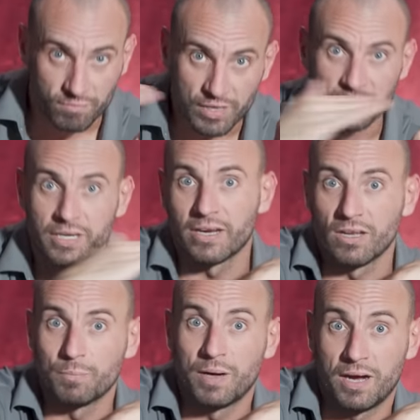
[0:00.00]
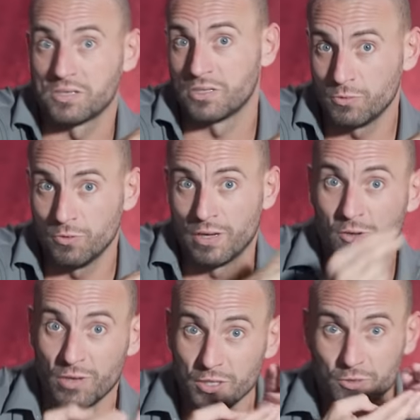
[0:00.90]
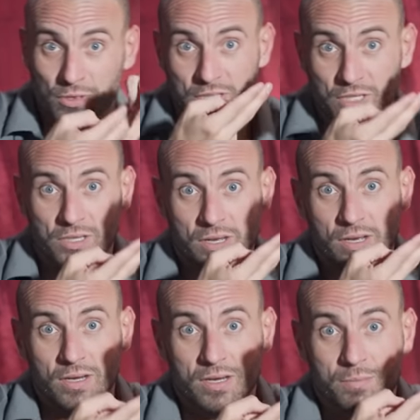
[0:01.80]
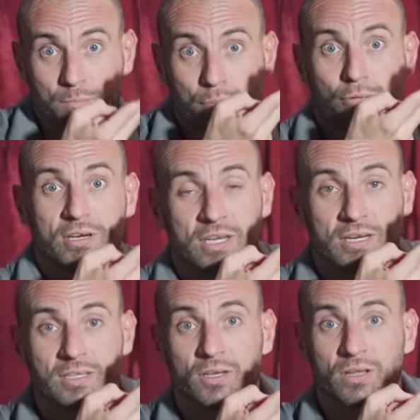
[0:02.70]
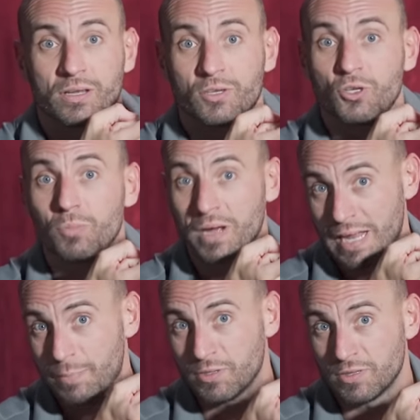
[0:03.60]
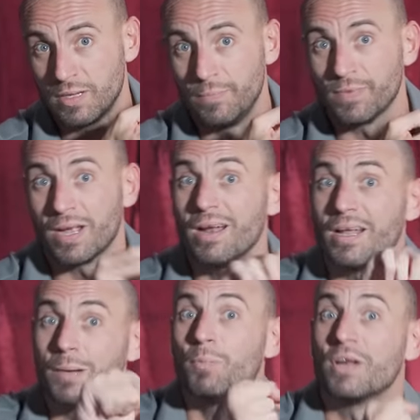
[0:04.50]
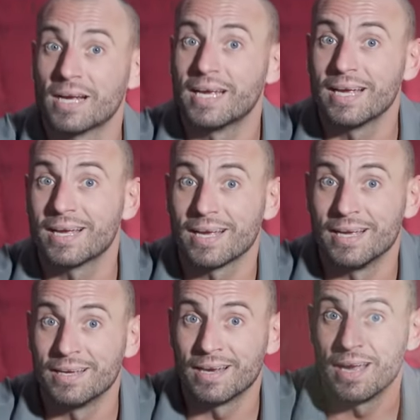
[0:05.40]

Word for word: the ejaculate passes through. And you're literally just pressing so that the tube collapses. Kind of like putting a kink in